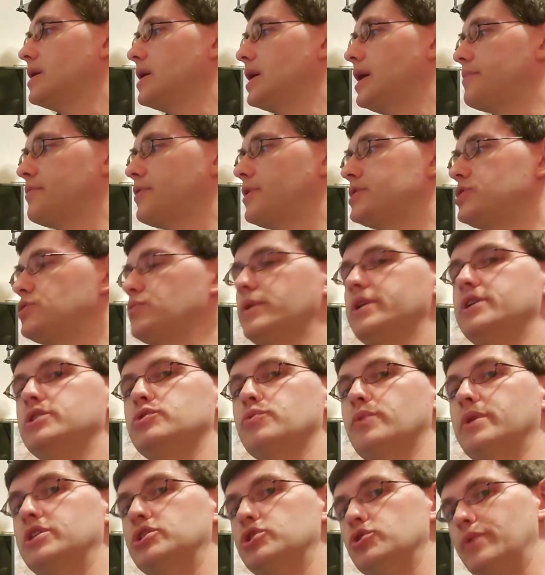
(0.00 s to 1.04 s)
Copyright
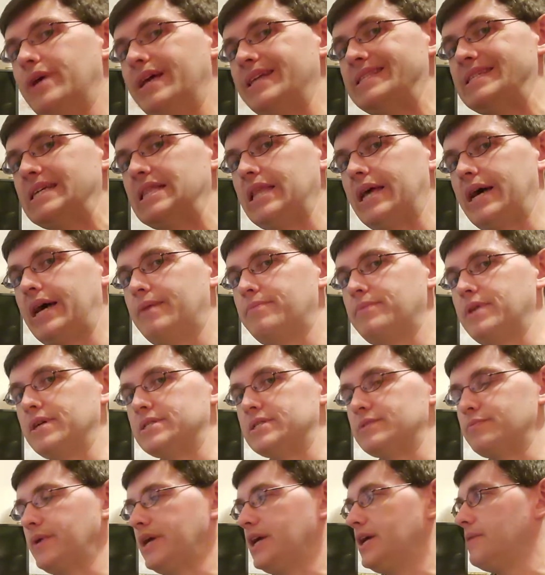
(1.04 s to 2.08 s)
2022 Intelab,
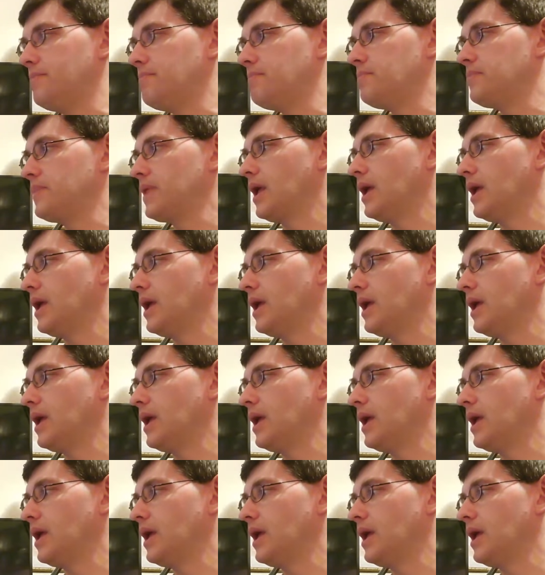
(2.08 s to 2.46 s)
that's me.